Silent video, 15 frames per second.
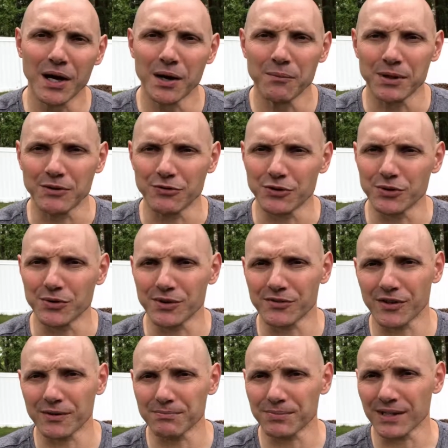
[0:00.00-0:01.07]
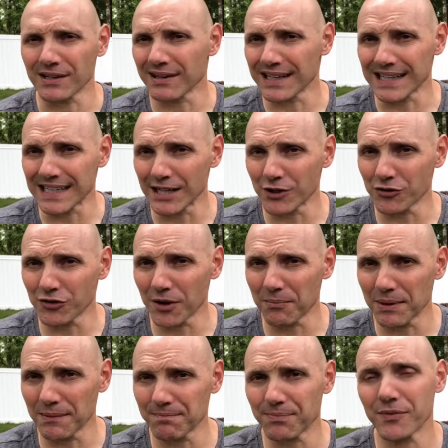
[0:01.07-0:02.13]
But if you're doing something like an air
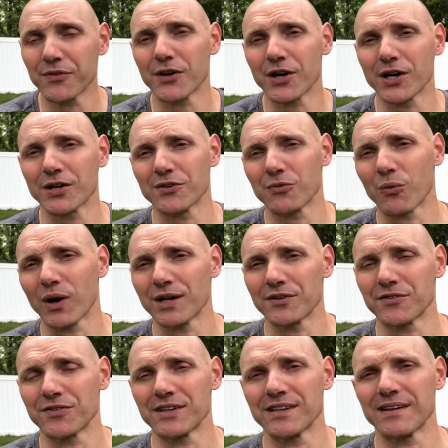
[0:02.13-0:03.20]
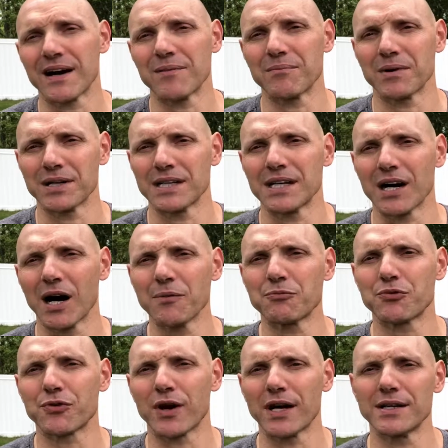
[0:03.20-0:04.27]
shipment, they're going to want to see that money up
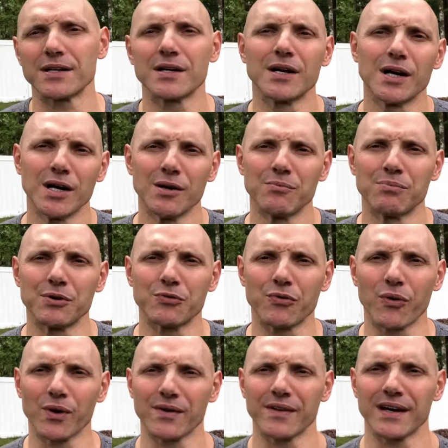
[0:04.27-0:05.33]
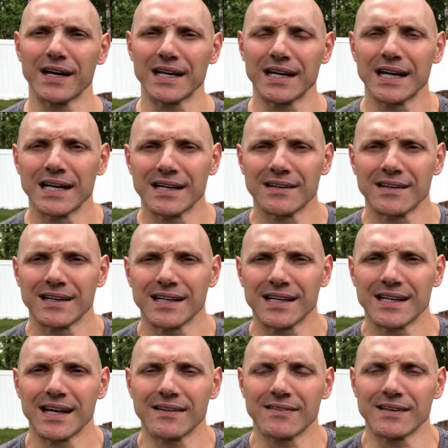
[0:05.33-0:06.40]
front before they
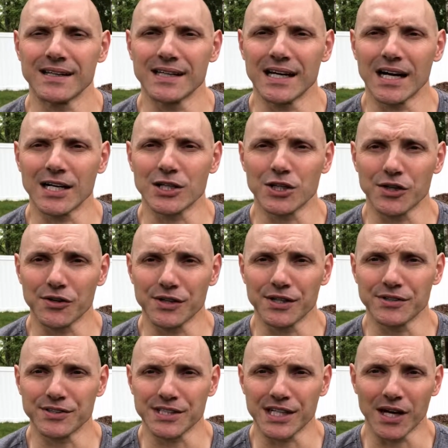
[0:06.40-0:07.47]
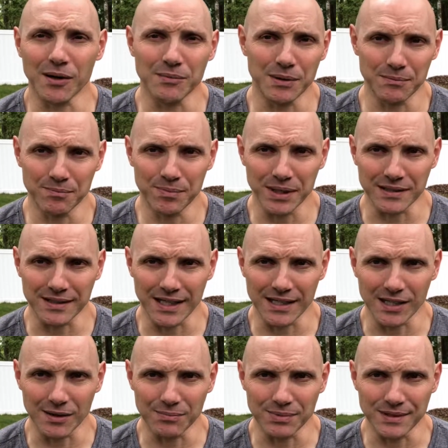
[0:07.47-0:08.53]
get the courier to come and pick that
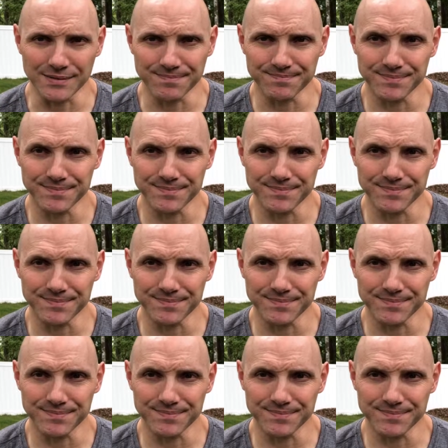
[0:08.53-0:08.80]
up and